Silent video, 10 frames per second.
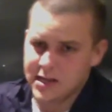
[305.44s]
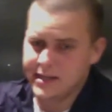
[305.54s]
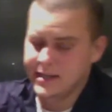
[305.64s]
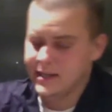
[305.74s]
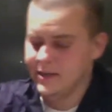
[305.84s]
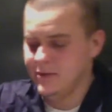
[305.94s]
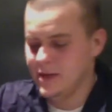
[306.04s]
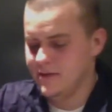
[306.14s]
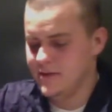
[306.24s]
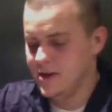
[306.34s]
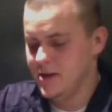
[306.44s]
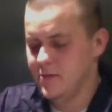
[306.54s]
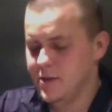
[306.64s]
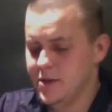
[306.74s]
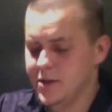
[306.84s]
team left here,
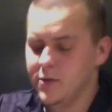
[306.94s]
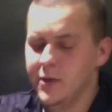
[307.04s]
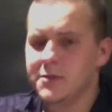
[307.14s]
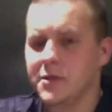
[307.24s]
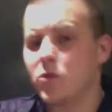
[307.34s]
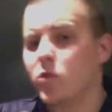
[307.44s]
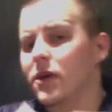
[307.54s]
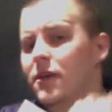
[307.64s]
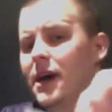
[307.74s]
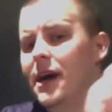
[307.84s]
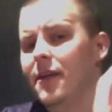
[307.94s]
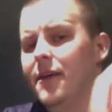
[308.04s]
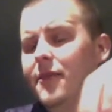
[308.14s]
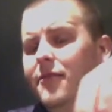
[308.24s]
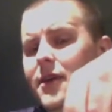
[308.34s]
which is going to be Willer High
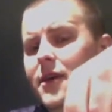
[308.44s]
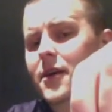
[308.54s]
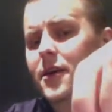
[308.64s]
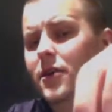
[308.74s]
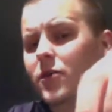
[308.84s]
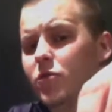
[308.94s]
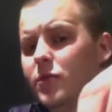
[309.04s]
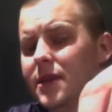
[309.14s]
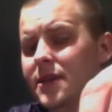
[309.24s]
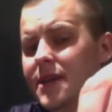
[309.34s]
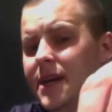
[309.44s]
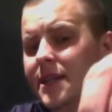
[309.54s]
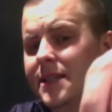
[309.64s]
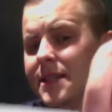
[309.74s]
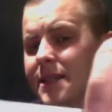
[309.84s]
Life. You will be
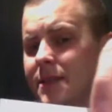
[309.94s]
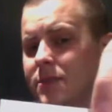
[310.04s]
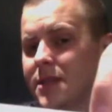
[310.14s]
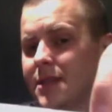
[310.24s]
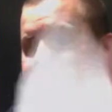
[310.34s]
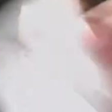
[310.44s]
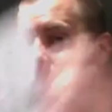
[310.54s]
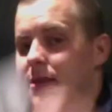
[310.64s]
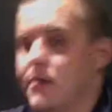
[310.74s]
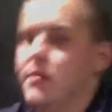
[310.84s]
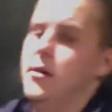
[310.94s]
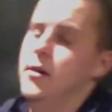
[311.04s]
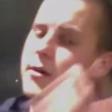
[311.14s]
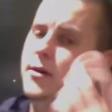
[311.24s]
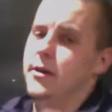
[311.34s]
assigned teams 10.
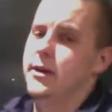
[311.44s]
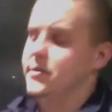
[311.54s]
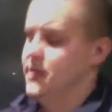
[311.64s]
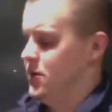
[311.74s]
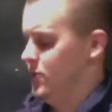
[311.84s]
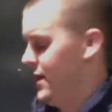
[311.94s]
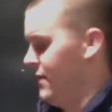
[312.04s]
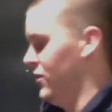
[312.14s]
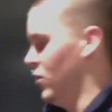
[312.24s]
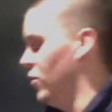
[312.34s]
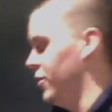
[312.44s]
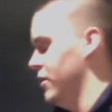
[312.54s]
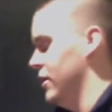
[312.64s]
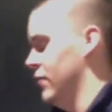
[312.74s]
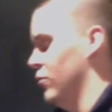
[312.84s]
Alright, so now we have the
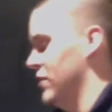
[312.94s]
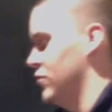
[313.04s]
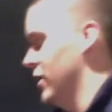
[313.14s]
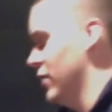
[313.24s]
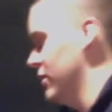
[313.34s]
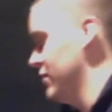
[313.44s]
order in which we are going to